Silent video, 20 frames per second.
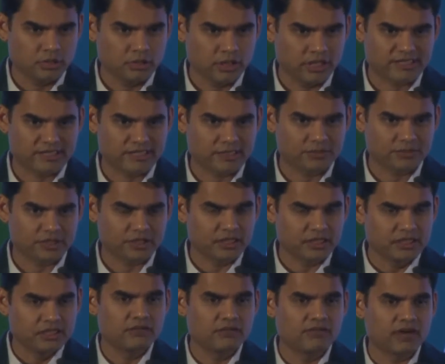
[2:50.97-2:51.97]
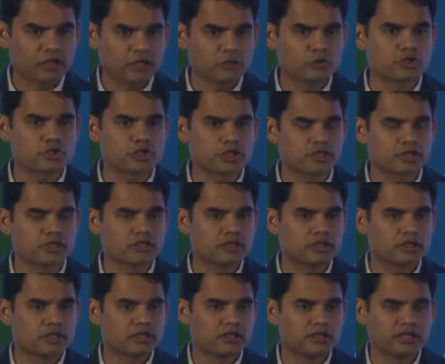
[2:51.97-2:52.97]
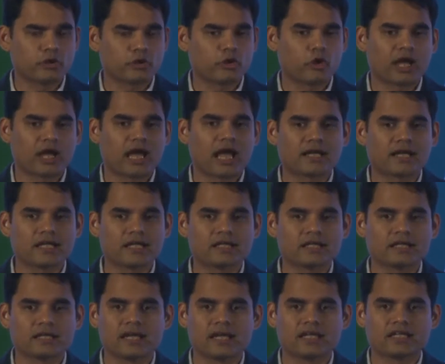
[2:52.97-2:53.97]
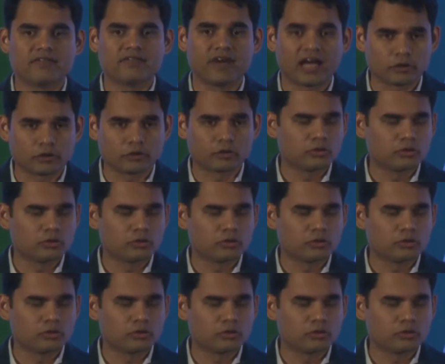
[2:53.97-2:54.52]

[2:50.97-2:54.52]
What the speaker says: except that in the value chain, they are not adding any value.